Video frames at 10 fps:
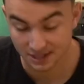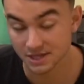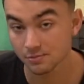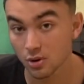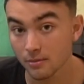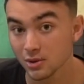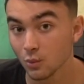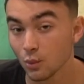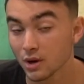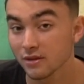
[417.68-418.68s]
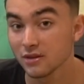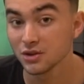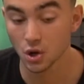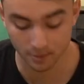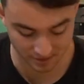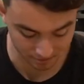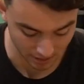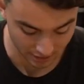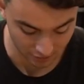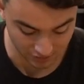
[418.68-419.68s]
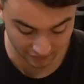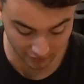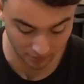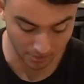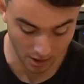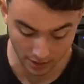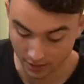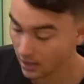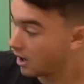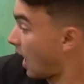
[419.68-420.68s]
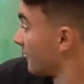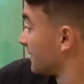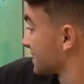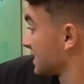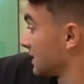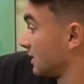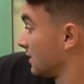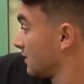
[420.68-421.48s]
this is probably one of the dopest Plecos I've ever bought, obviously